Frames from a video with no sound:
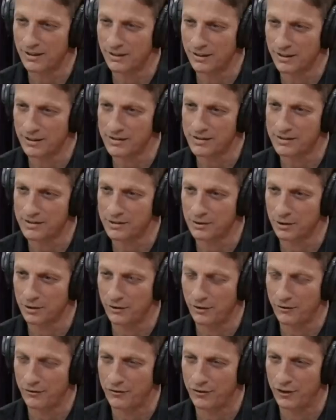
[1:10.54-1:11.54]
that's sort
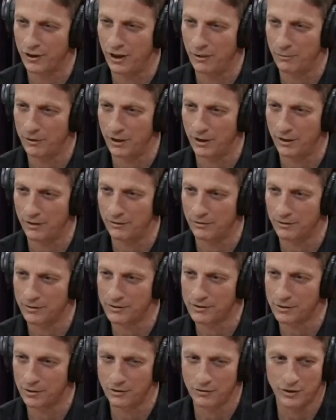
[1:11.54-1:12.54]
of a
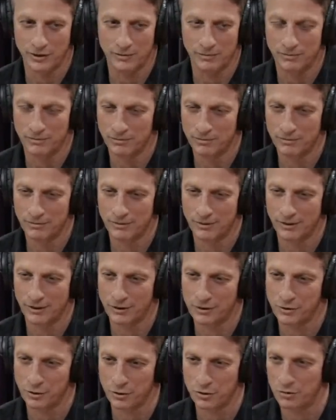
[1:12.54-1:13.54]
phenomenon, sort of a
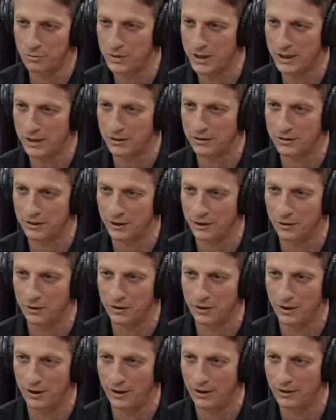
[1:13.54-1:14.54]
social media thing
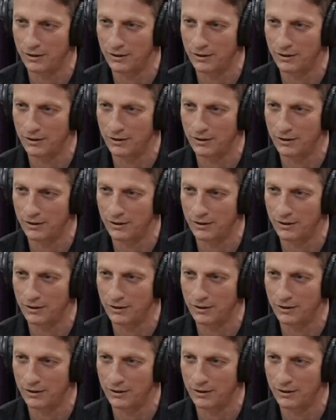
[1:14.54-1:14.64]
going on.